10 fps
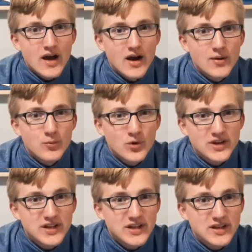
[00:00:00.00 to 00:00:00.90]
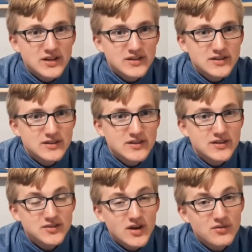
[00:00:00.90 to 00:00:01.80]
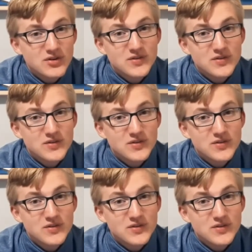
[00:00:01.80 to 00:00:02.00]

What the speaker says: when he discovered